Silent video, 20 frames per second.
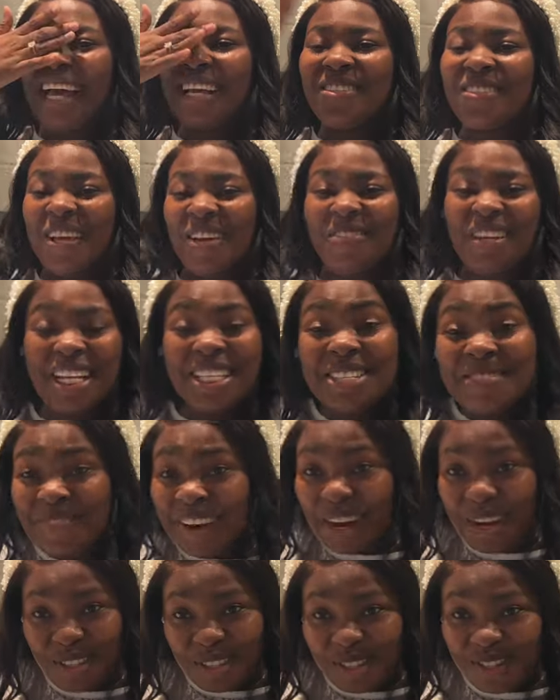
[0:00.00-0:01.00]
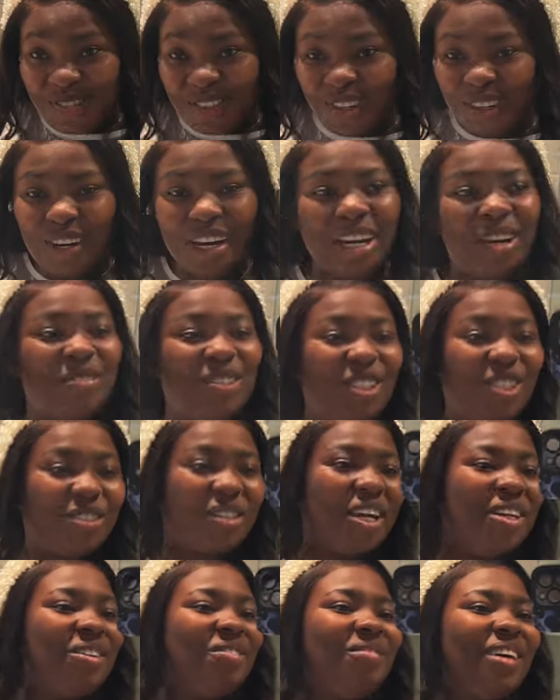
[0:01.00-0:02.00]
So I'm getting married tomorrow and I'm just
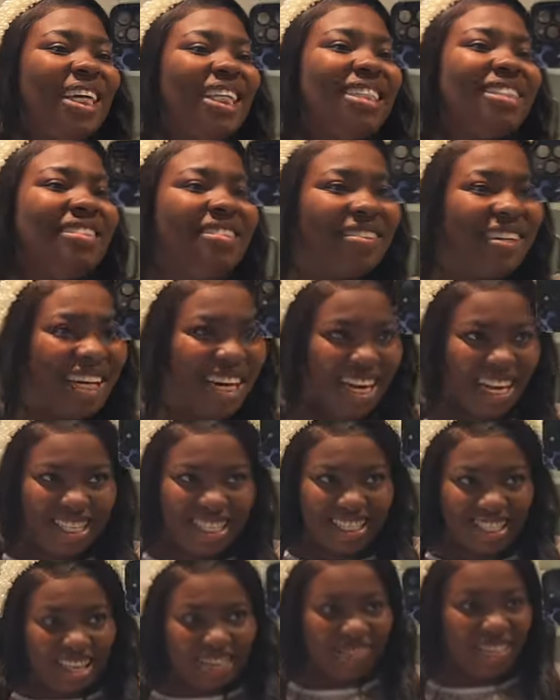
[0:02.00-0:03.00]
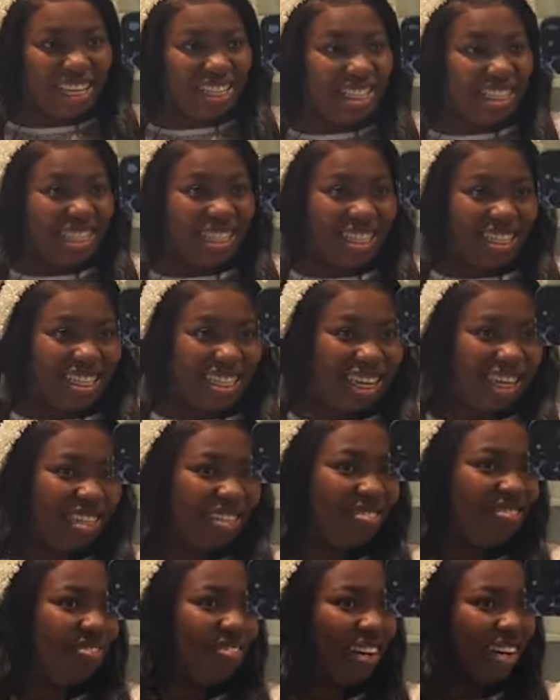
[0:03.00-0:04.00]
trying on my dress. I'm getting legally
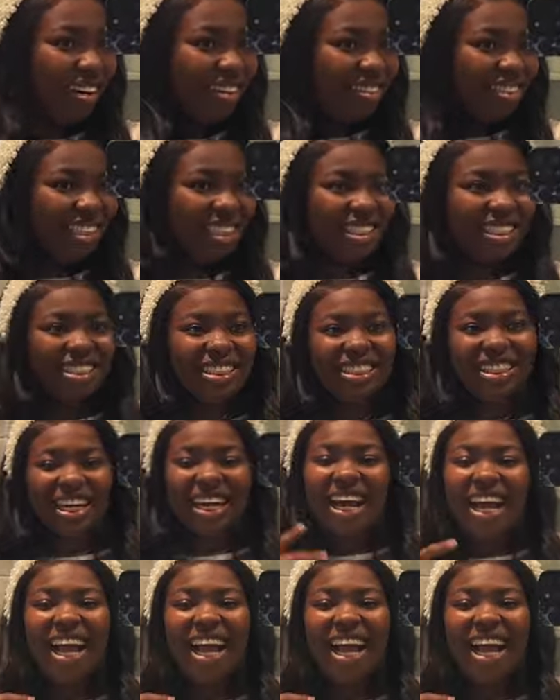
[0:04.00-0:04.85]
married.